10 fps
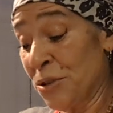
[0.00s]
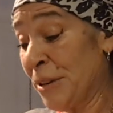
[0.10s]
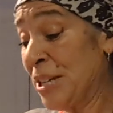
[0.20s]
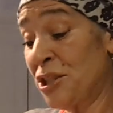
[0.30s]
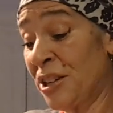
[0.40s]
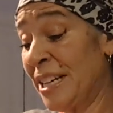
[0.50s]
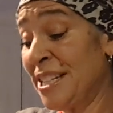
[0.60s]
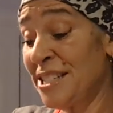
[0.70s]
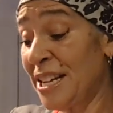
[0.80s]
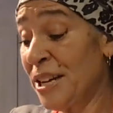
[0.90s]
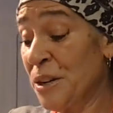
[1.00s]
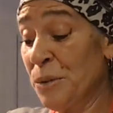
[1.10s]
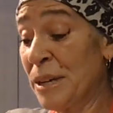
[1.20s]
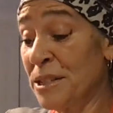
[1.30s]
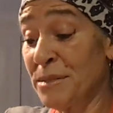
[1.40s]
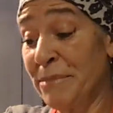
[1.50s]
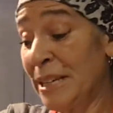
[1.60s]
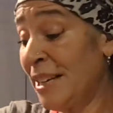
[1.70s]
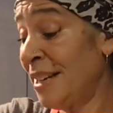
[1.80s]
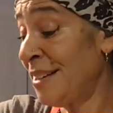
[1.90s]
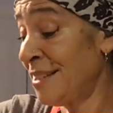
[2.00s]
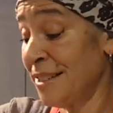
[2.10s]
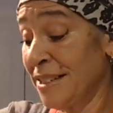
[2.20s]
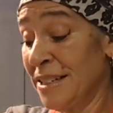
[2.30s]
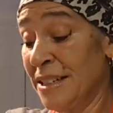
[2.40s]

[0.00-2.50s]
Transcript: great Chinese takeout recipes,